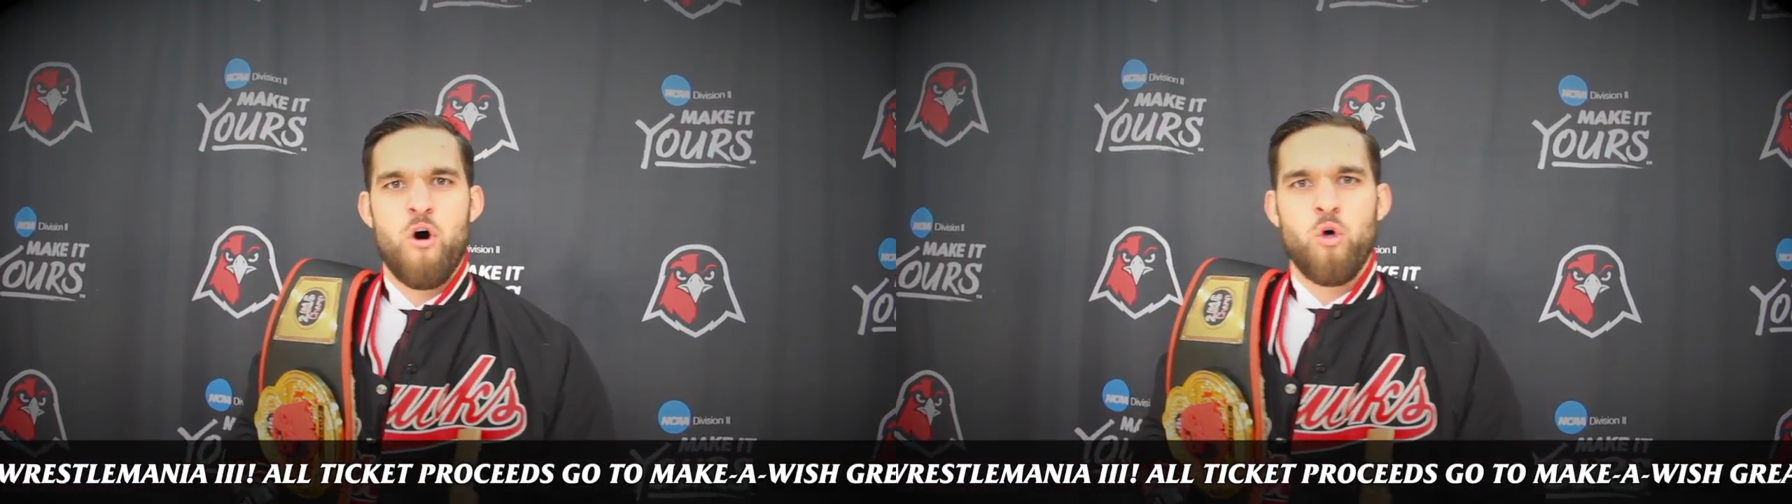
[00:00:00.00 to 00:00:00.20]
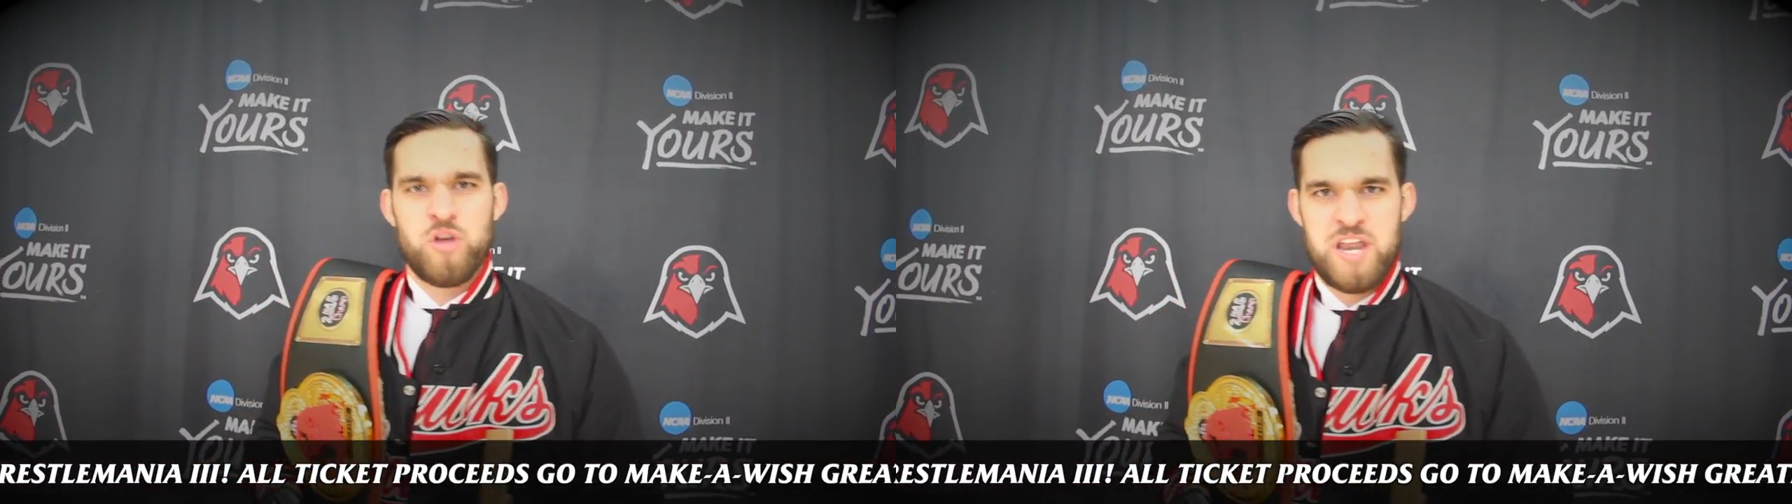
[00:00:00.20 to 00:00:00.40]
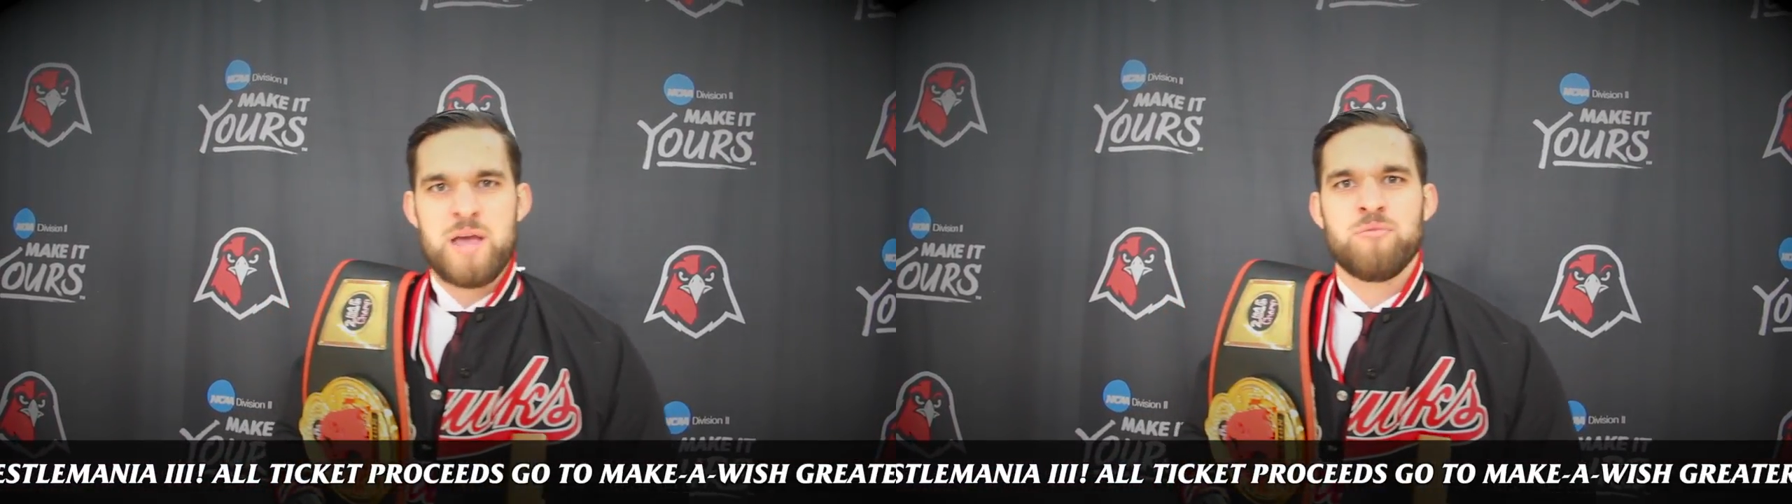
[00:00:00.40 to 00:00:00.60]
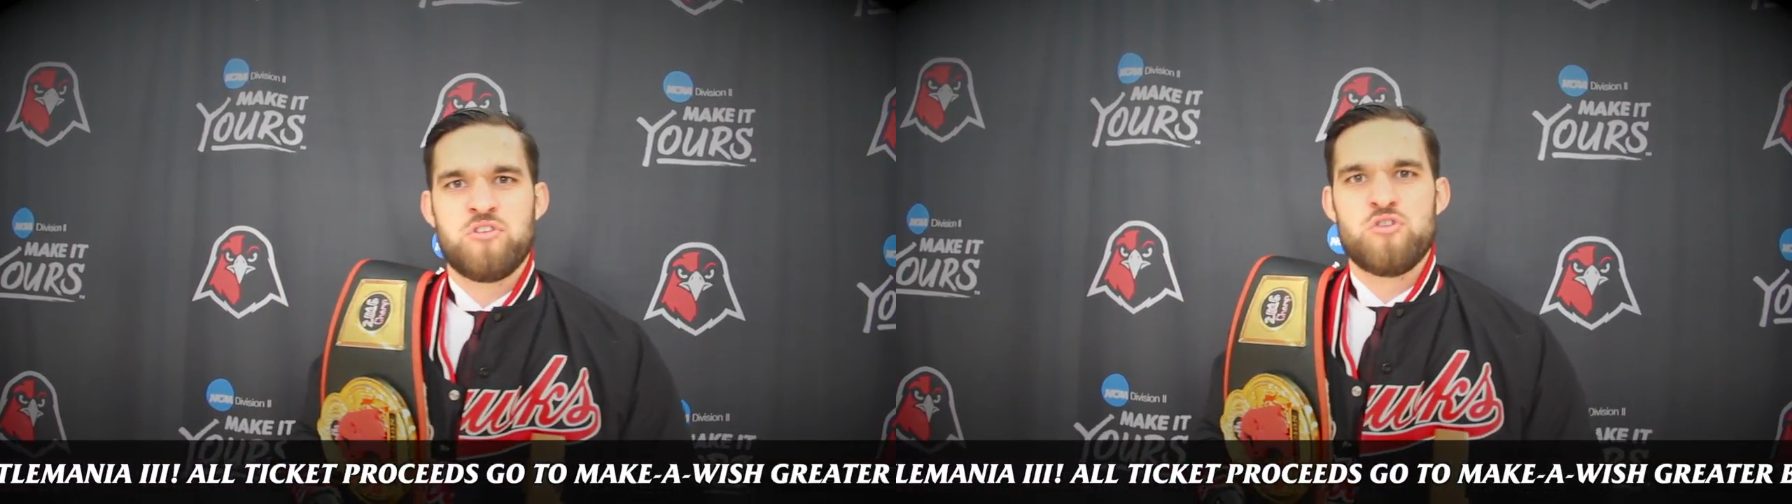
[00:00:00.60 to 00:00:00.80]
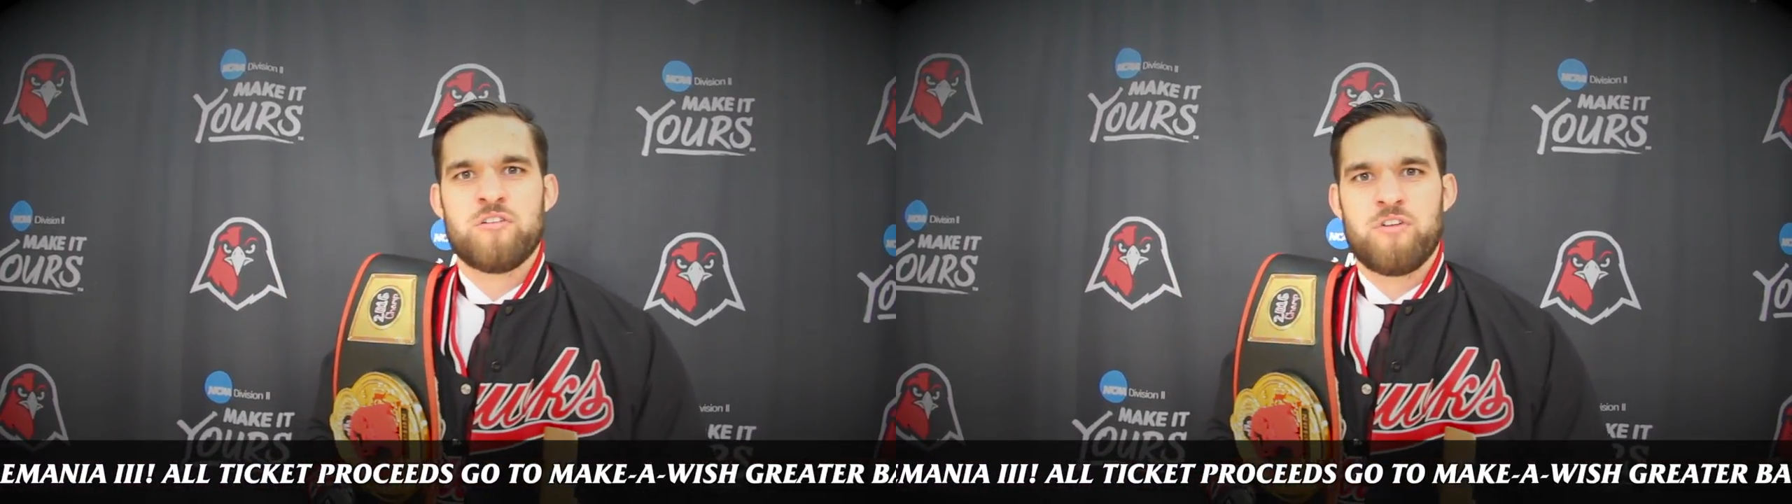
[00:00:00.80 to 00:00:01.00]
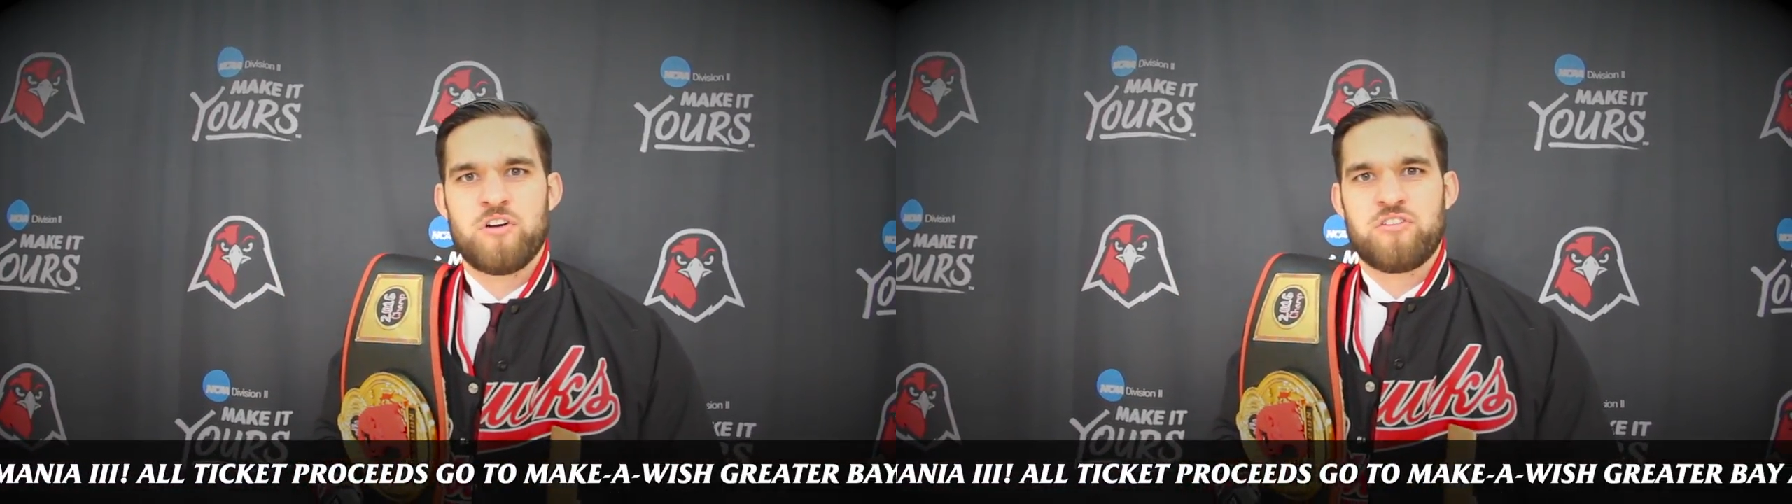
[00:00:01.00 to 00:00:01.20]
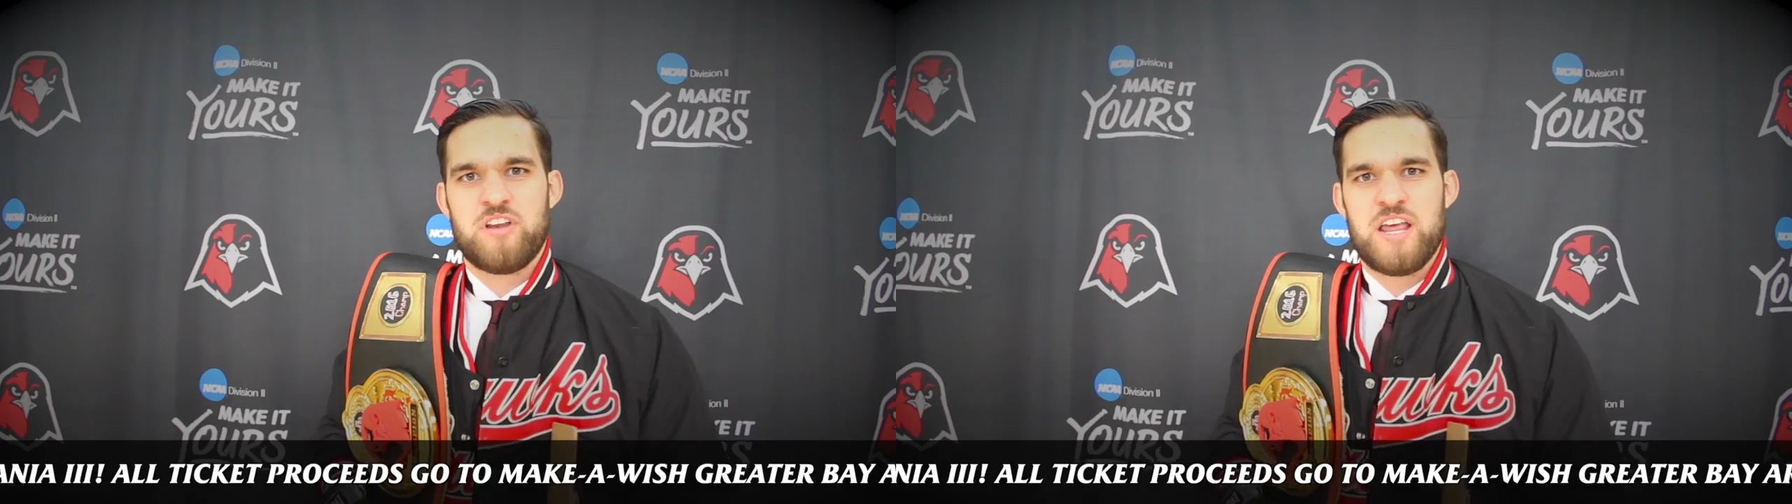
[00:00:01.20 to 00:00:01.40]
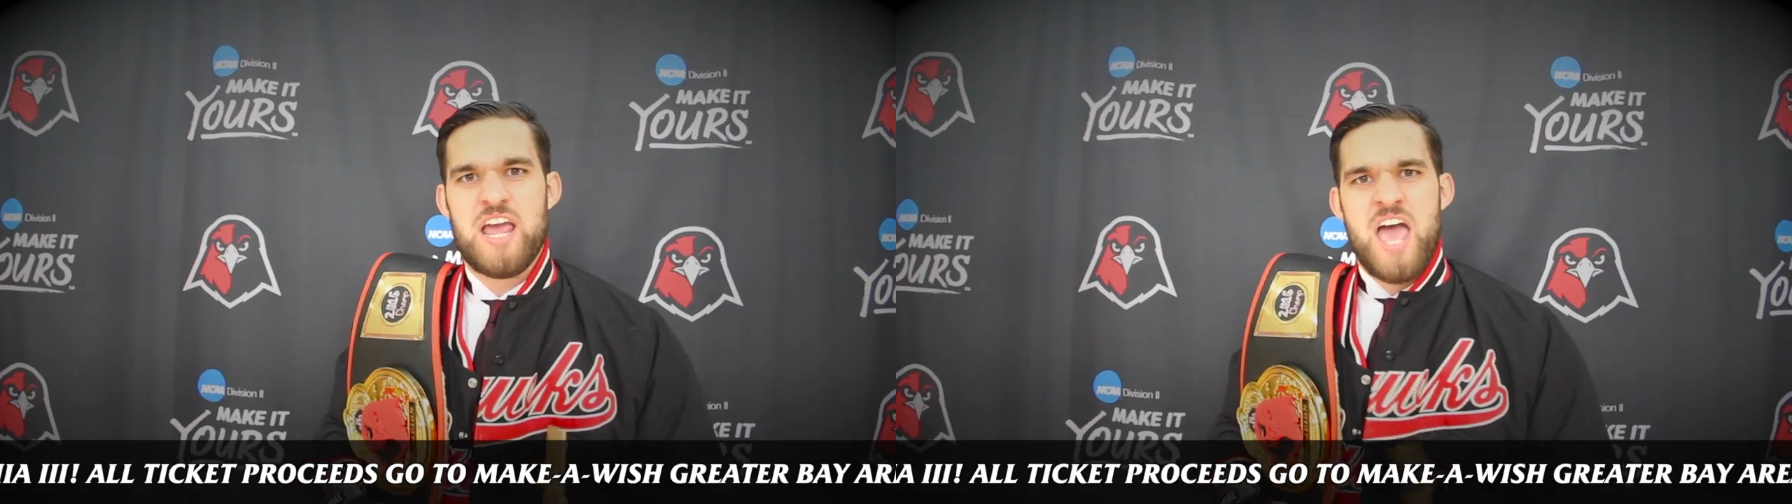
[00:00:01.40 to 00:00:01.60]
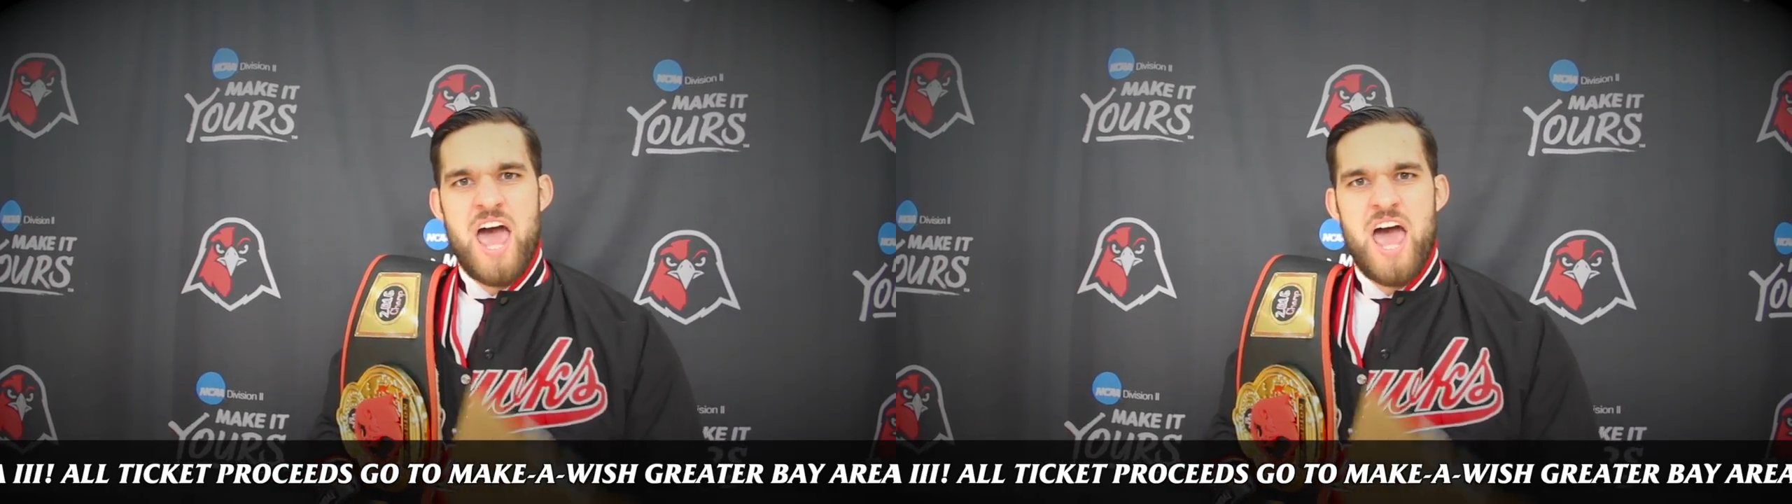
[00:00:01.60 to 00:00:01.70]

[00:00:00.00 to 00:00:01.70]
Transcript: Holy Names University,